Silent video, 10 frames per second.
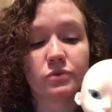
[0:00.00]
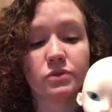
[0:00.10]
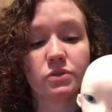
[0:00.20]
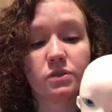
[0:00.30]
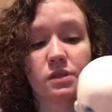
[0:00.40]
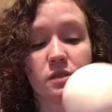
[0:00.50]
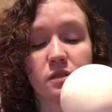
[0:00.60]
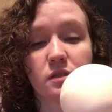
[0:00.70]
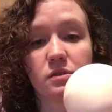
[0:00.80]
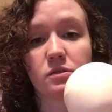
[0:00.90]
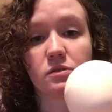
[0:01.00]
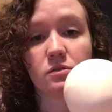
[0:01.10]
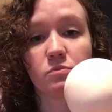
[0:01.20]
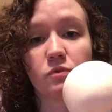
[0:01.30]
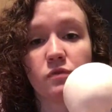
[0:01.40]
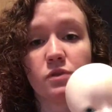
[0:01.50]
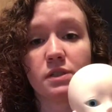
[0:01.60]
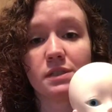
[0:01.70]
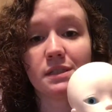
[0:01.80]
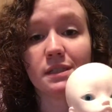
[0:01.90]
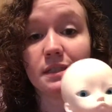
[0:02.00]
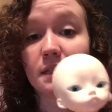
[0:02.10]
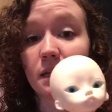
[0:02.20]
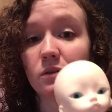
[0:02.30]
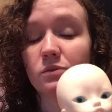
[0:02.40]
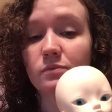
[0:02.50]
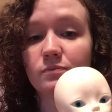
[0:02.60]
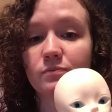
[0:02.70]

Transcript: So let's move on down.